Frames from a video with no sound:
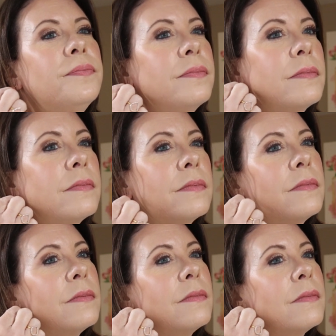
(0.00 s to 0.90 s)

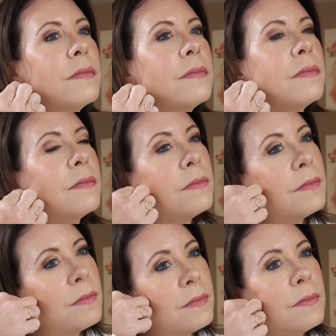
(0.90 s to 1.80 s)

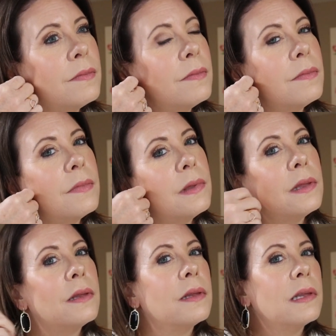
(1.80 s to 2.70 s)

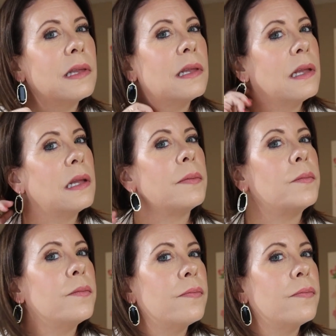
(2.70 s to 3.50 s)
(no one is talking)